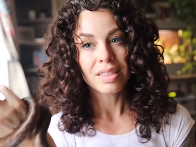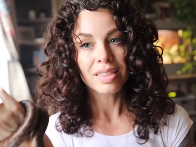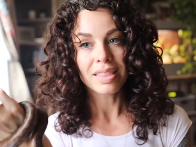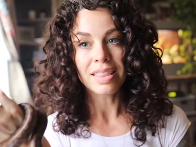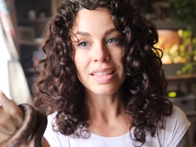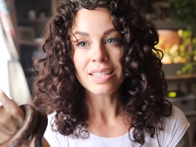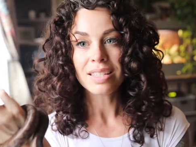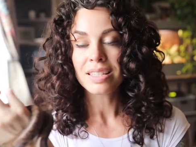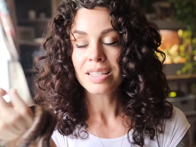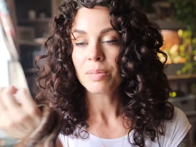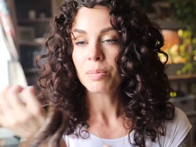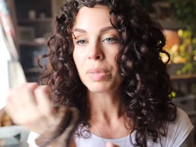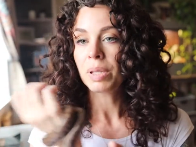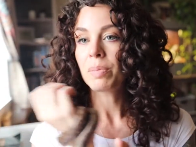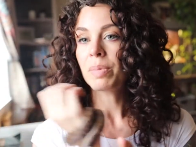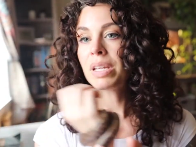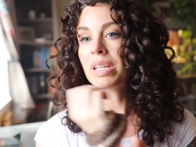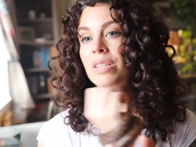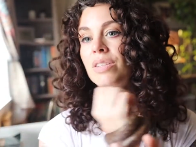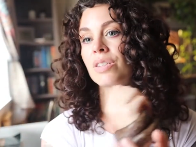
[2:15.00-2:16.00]
This simply
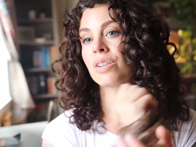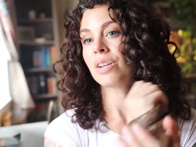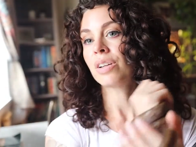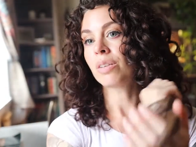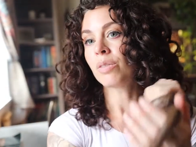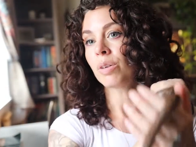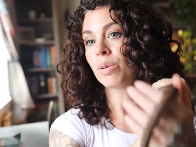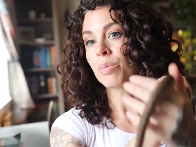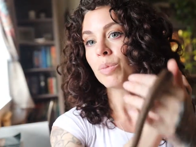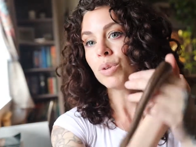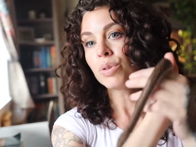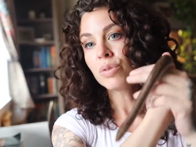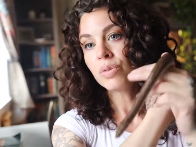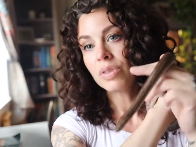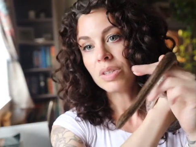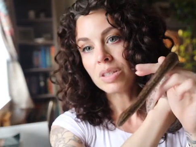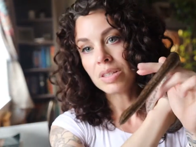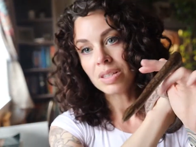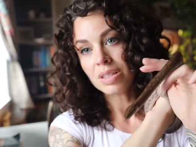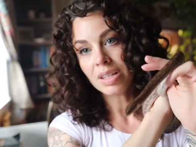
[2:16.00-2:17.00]
means you're going to remove
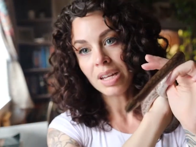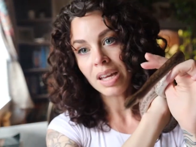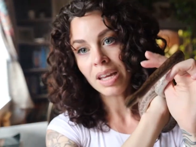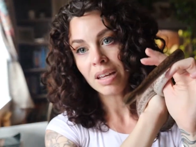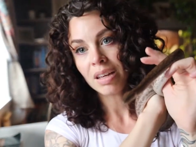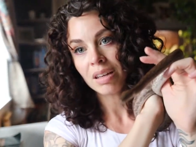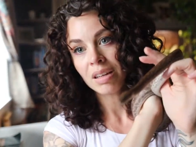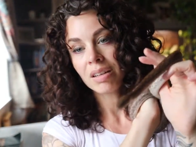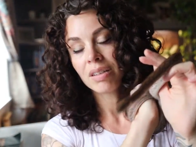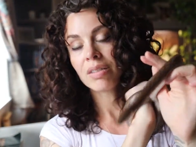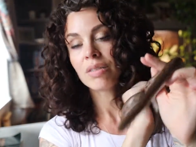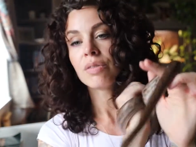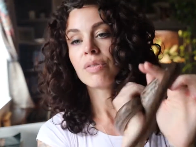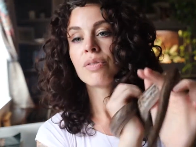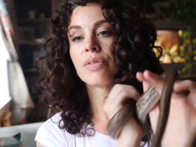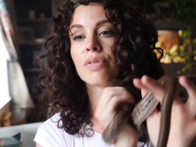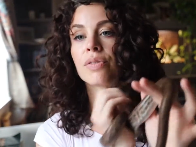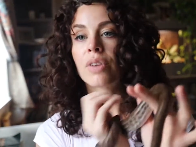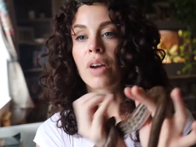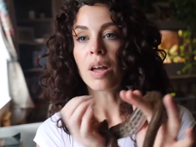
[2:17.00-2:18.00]
the snake
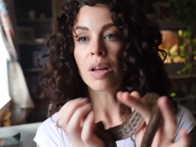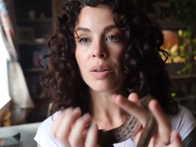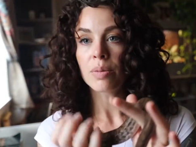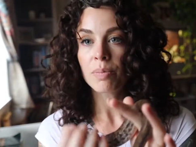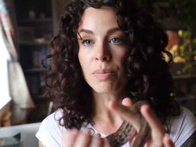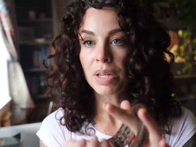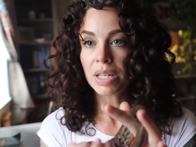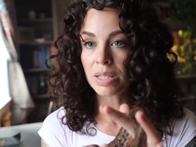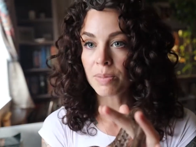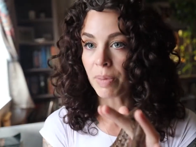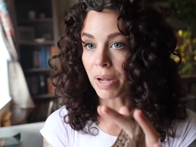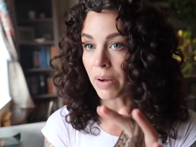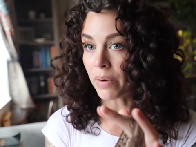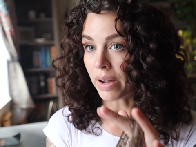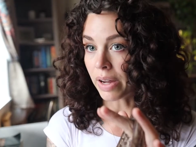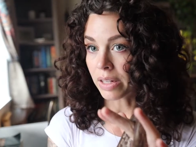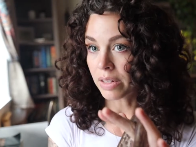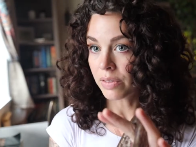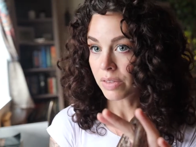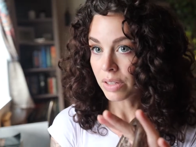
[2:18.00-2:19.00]
from its
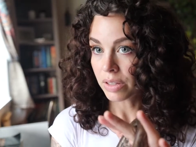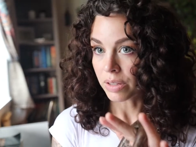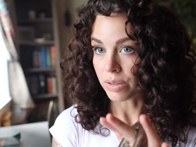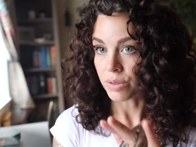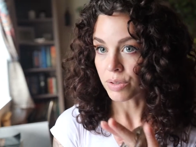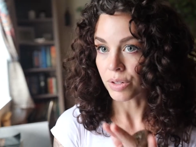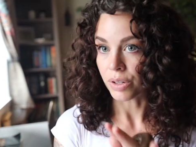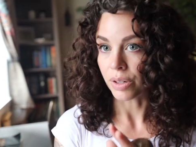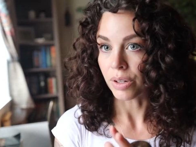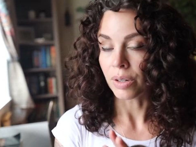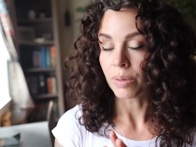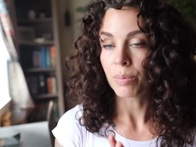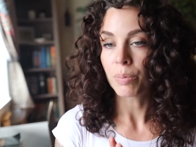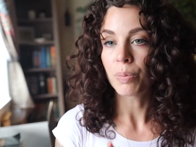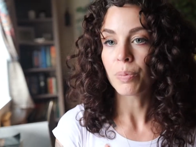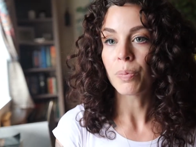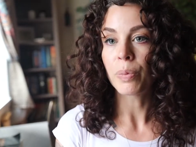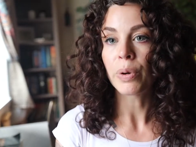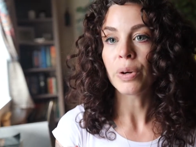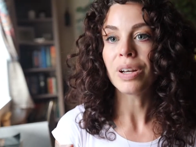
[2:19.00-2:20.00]
bioactive enclosure,
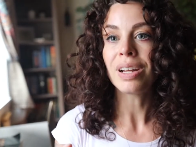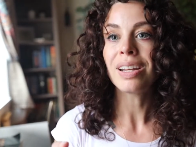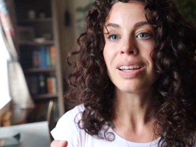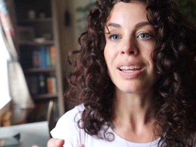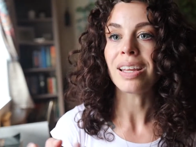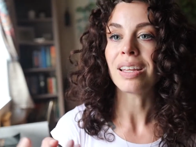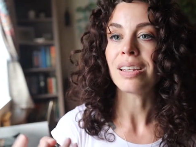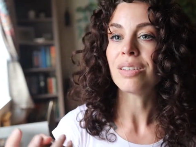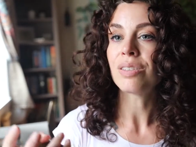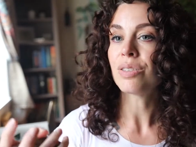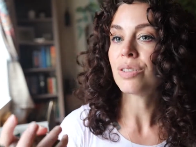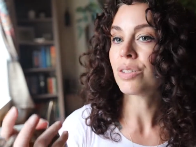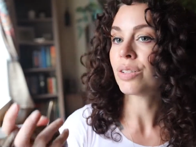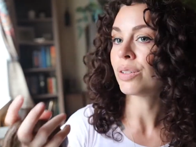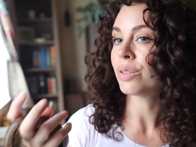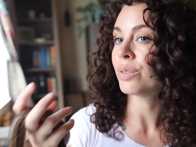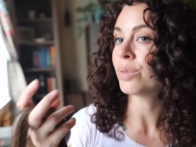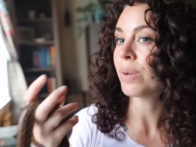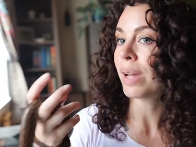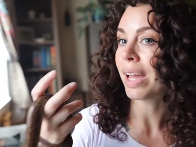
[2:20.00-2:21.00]
put it
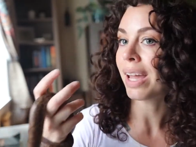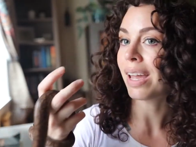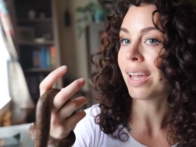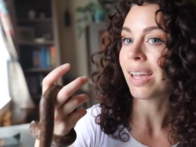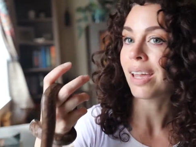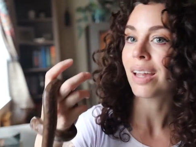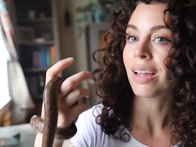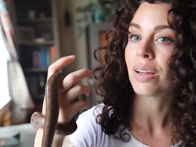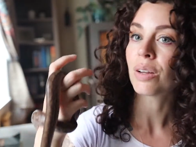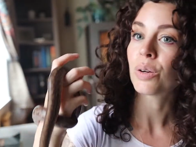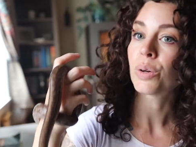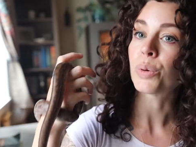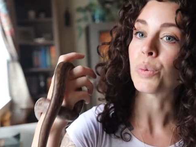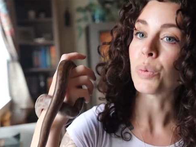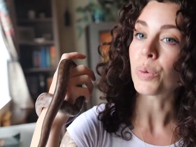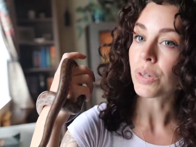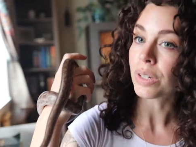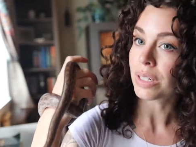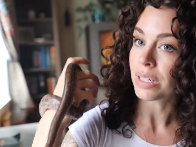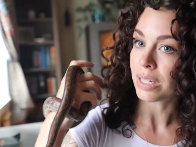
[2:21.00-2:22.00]
into a
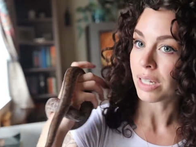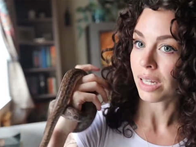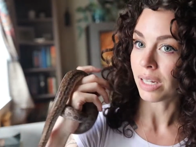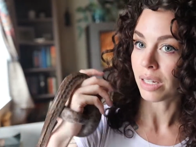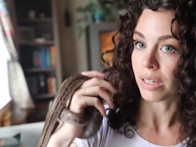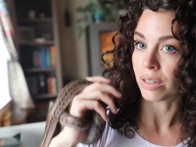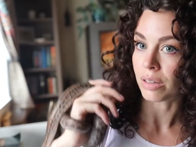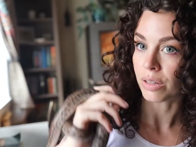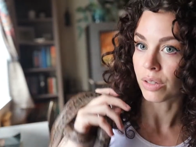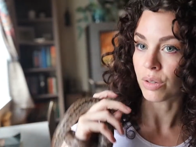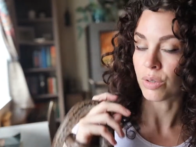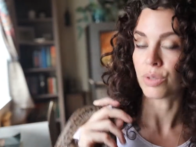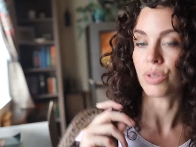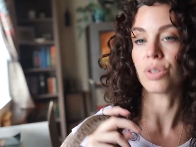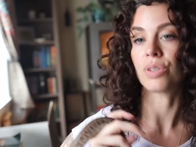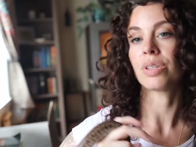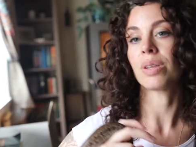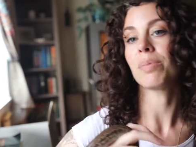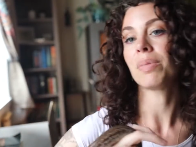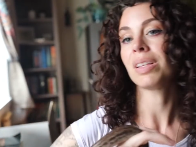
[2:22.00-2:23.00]
quarantine
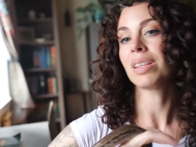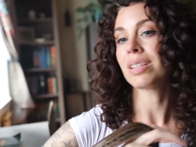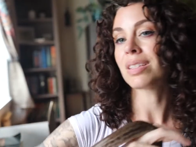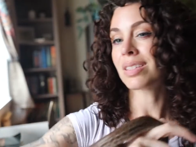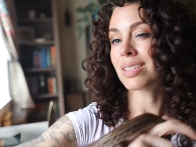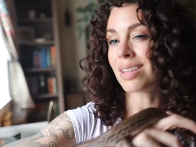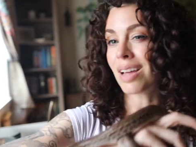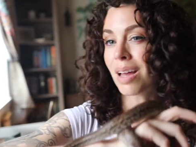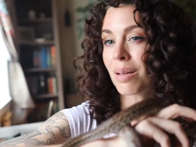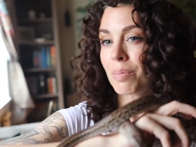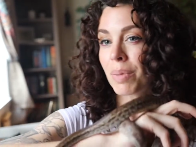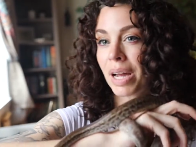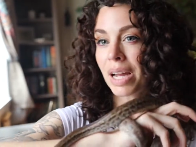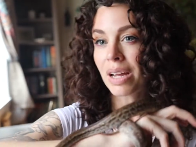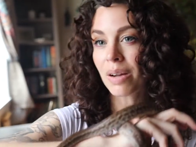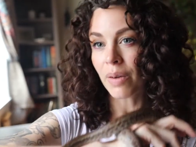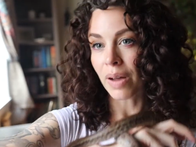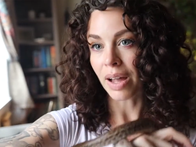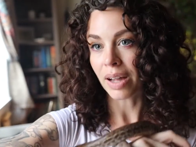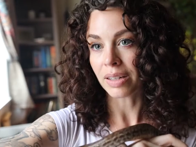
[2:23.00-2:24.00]
enclosure, something that's not
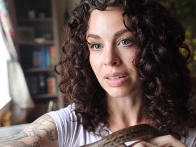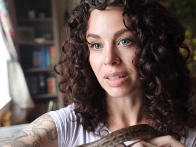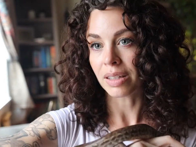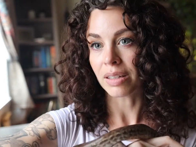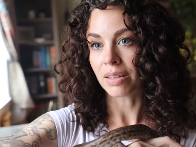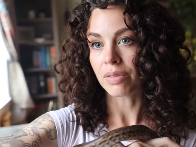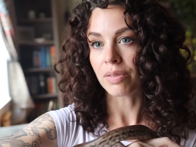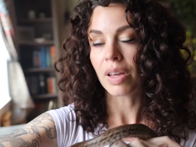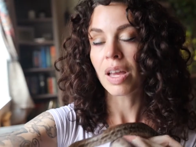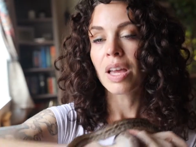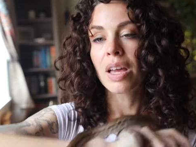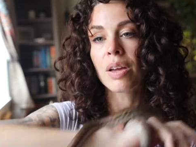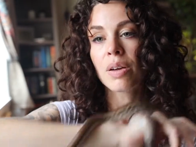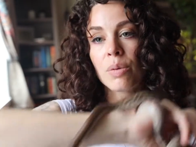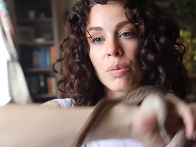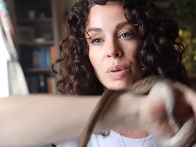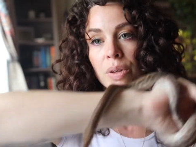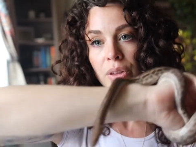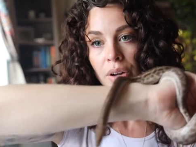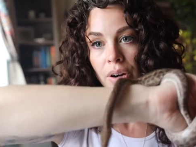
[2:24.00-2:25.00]
bioactive.
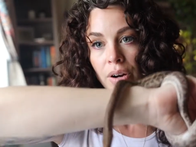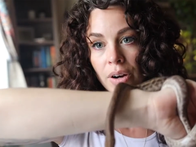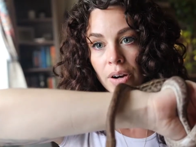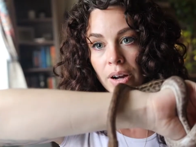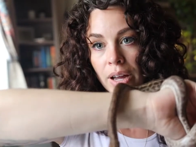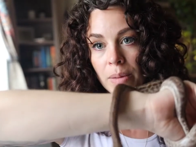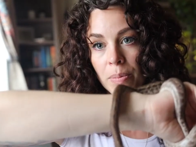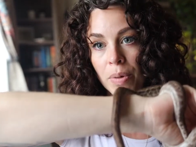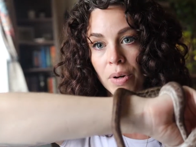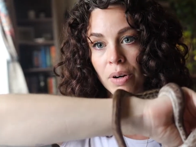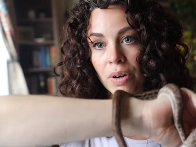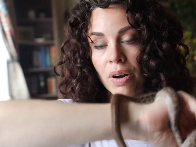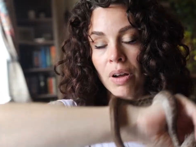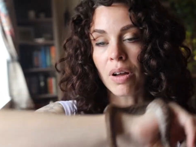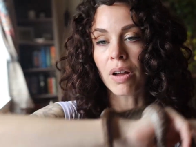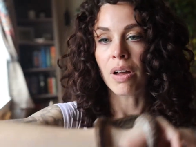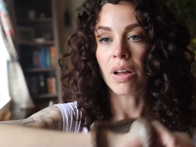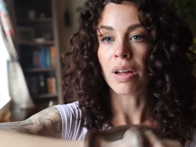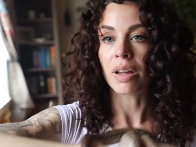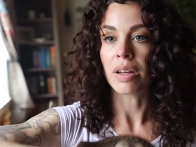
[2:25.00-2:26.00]
With her, I put her
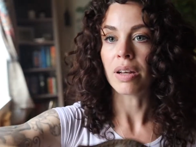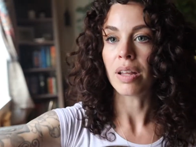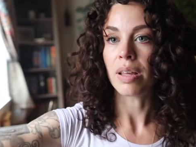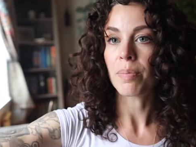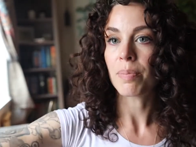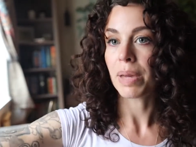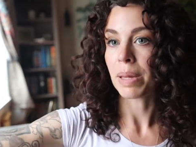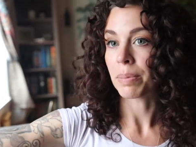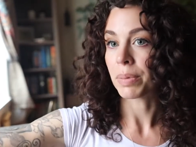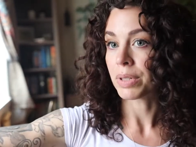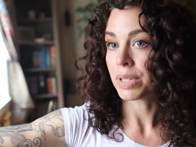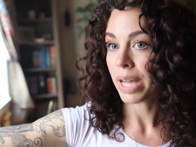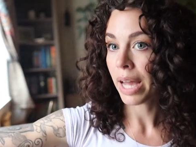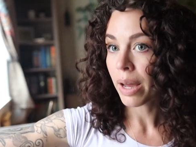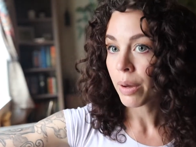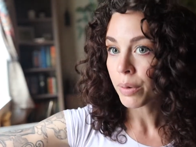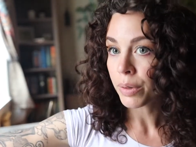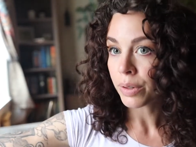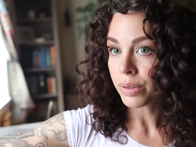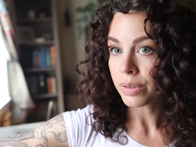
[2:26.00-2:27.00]
on paper
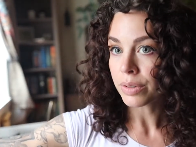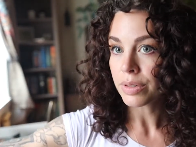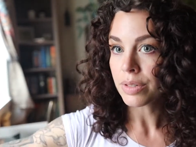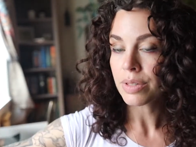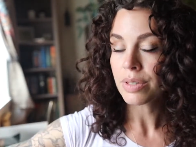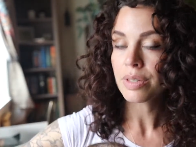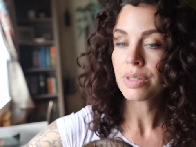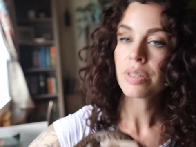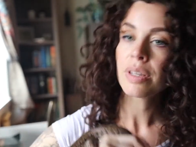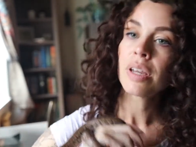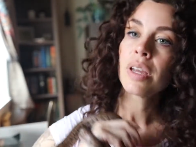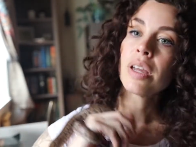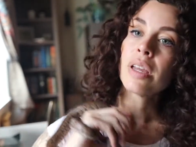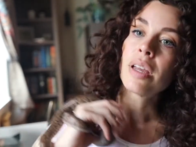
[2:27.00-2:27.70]
towels.